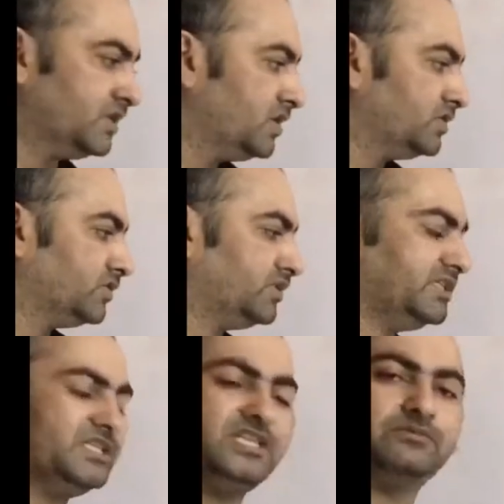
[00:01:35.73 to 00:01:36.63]
So this is
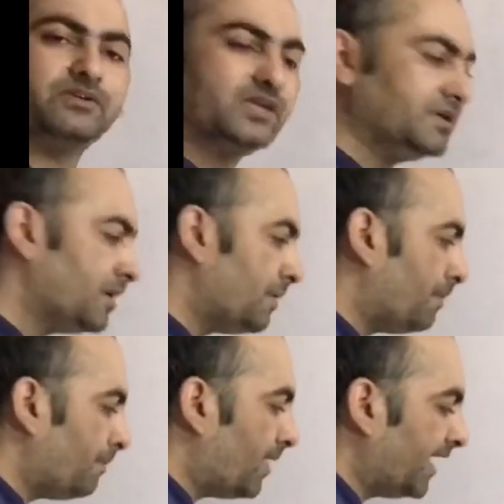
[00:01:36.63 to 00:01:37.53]
nothing but what,
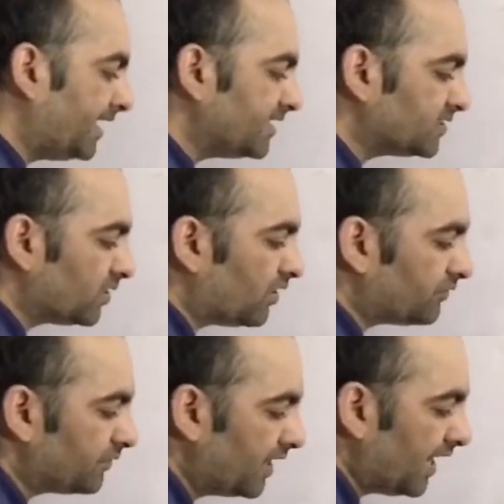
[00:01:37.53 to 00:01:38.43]
minus of
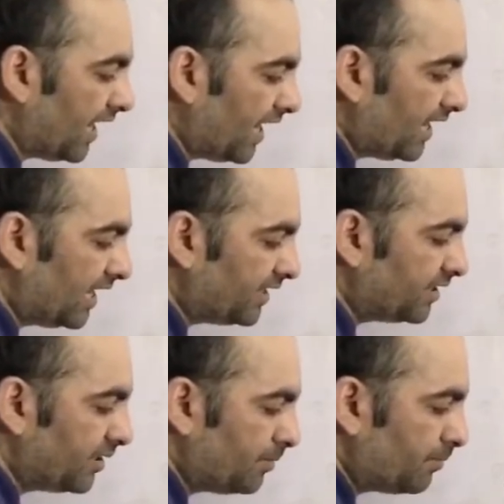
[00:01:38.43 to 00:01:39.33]
ln
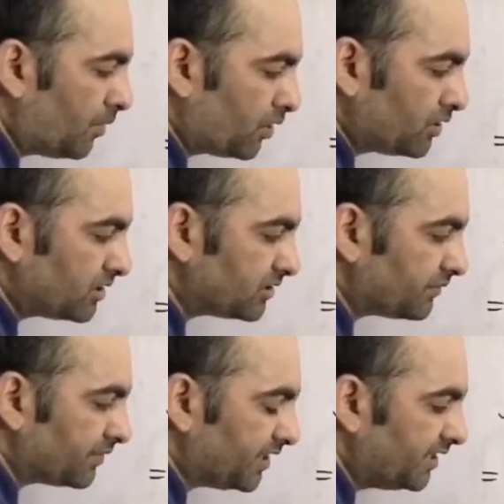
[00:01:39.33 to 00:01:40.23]
modulus
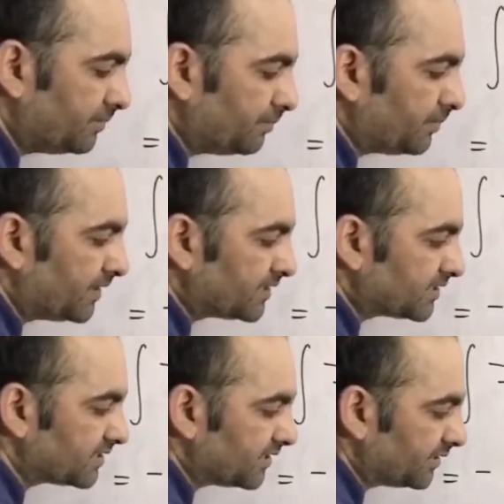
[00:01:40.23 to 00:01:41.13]
of t plus
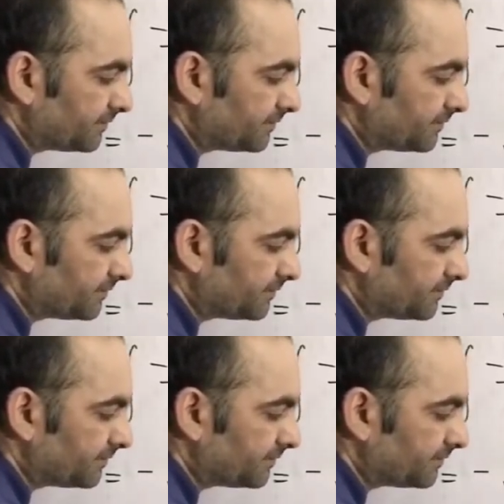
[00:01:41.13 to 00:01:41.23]
c.